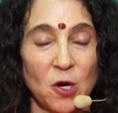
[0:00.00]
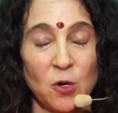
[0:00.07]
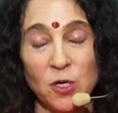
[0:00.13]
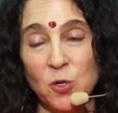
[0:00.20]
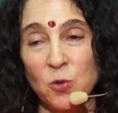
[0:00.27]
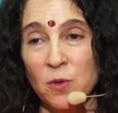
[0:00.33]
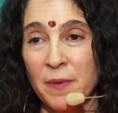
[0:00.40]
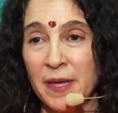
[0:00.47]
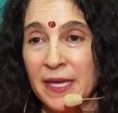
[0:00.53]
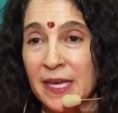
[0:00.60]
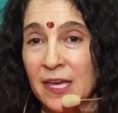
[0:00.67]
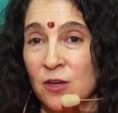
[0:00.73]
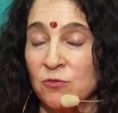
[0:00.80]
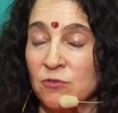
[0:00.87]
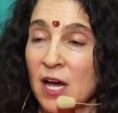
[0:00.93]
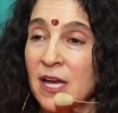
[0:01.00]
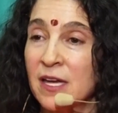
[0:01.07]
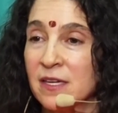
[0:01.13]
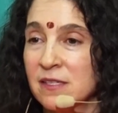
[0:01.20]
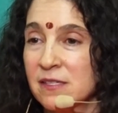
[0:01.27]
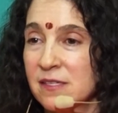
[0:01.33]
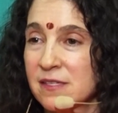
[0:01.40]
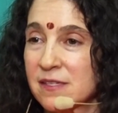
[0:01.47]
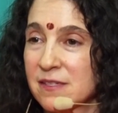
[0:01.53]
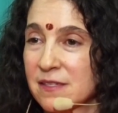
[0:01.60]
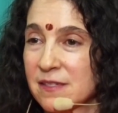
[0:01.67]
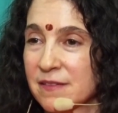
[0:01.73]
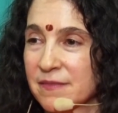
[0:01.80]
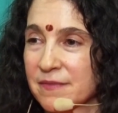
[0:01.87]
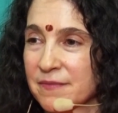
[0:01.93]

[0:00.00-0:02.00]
or you were making rice,